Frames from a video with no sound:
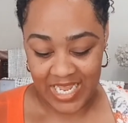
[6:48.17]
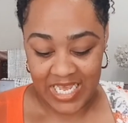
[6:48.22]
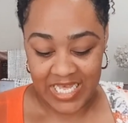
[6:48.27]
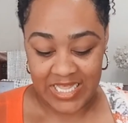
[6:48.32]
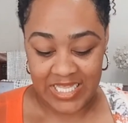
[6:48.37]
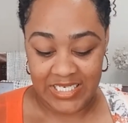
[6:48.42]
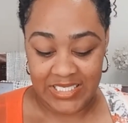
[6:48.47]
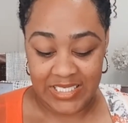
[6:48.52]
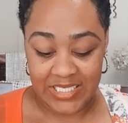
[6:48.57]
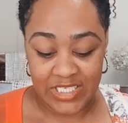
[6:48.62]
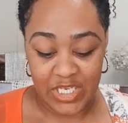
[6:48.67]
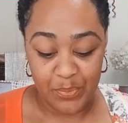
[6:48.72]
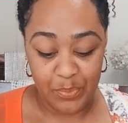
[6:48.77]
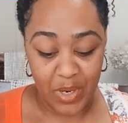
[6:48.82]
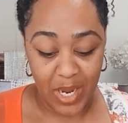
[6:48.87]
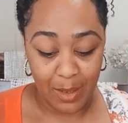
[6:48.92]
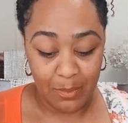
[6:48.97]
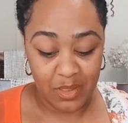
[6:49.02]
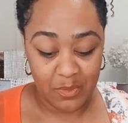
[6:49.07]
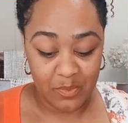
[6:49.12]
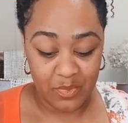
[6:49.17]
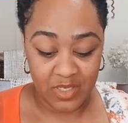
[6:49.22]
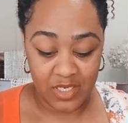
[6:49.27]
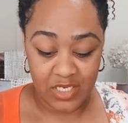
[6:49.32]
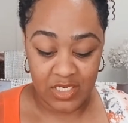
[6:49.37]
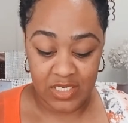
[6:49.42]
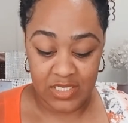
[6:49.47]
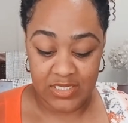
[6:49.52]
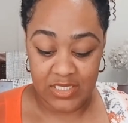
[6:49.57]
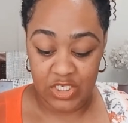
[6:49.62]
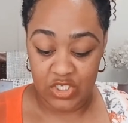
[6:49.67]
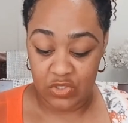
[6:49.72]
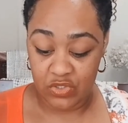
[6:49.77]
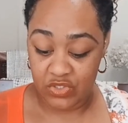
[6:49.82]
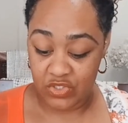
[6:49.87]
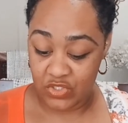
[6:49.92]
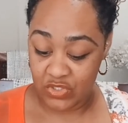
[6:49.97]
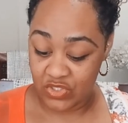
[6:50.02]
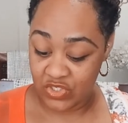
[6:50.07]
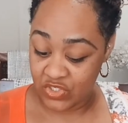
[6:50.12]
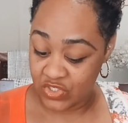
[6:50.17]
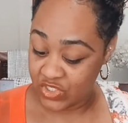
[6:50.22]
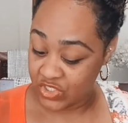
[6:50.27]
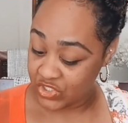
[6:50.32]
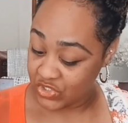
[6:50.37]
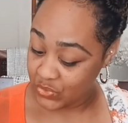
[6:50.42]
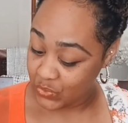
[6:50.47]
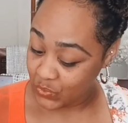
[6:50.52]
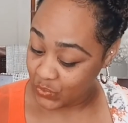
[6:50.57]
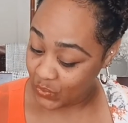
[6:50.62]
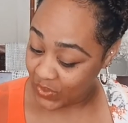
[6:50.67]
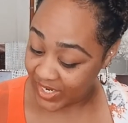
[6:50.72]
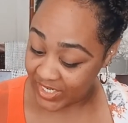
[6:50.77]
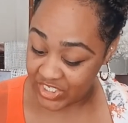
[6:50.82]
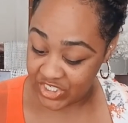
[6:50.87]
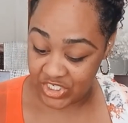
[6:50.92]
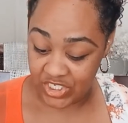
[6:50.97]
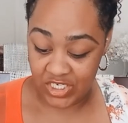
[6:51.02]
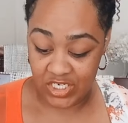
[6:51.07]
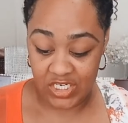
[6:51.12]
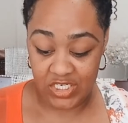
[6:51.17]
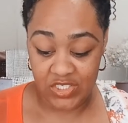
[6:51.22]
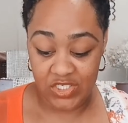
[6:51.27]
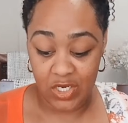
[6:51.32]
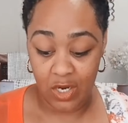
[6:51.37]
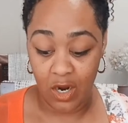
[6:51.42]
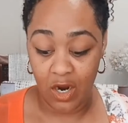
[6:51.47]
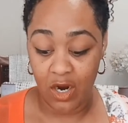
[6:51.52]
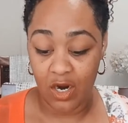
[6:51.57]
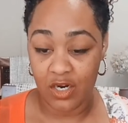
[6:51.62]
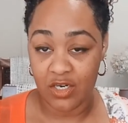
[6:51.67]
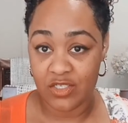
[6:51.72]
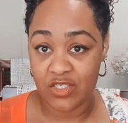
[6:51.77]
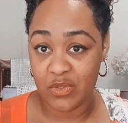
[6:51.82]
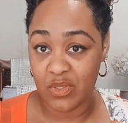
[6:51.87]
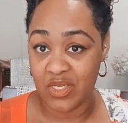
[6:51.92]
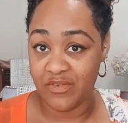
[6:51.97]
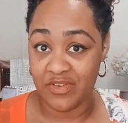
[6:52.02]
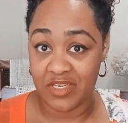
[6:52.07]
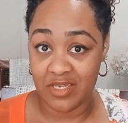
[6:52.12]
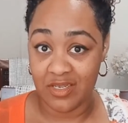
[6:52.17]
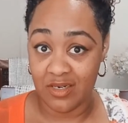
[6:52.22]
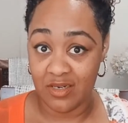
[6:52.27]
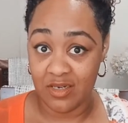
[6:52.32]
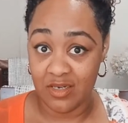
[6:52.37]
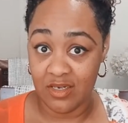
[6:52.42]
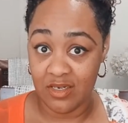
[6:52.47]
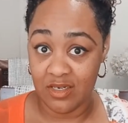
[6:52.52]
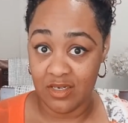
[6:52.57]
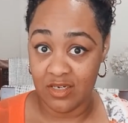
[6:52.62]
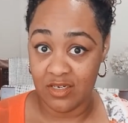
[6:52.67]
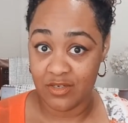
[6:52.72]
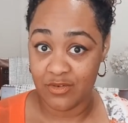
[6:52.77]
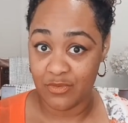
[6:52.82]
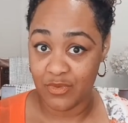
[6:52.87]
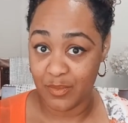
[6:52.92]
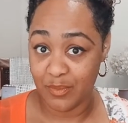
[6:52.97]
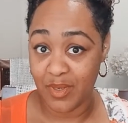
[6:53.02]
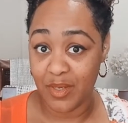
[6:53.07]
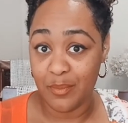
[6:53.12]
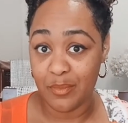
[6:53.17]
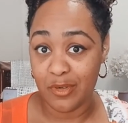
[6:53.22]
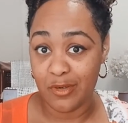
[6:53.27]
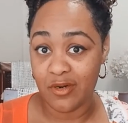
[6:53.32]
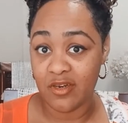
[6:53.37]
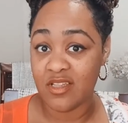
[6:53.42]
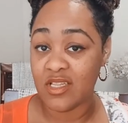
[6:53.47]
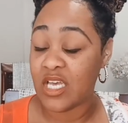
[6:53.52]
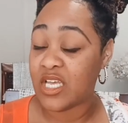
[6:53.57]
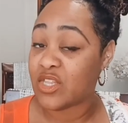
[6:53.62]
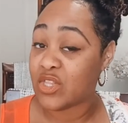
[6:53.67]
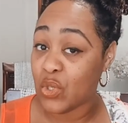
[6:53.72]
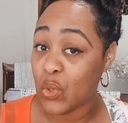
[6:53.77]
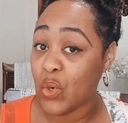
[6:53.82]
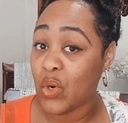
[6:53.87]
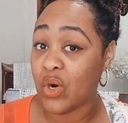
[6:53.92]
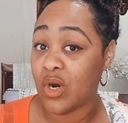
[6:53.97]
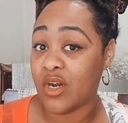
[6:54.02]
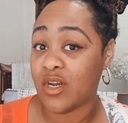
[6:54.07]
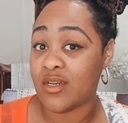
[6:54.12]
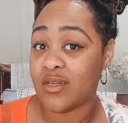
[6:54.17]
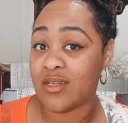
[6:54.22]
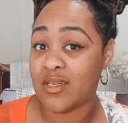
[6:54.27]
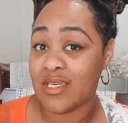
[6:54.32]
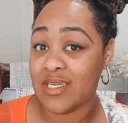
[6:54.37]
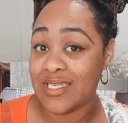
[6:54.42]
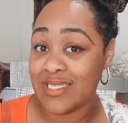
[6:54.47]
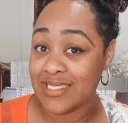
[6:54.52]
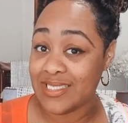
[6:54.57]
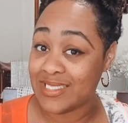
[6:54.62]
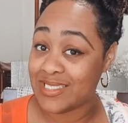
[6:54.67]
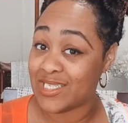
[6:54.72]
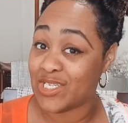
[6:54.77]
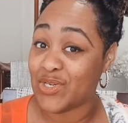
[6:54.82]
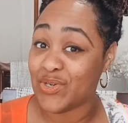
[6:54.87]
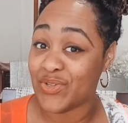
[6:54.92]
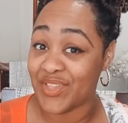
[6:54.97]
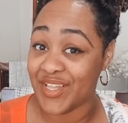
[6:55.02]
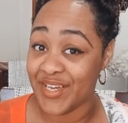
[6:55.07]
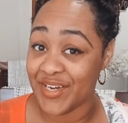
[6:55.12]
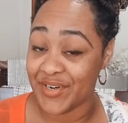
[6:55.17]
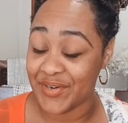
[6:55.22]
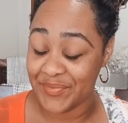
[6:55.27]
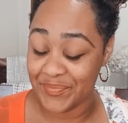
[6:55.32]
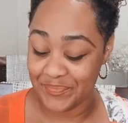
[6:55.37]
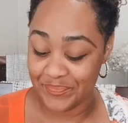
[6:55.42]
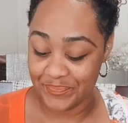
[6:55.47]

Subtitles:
This is a problem because in your situation, it's hard to even get a hug. Remember, that thorn is still there.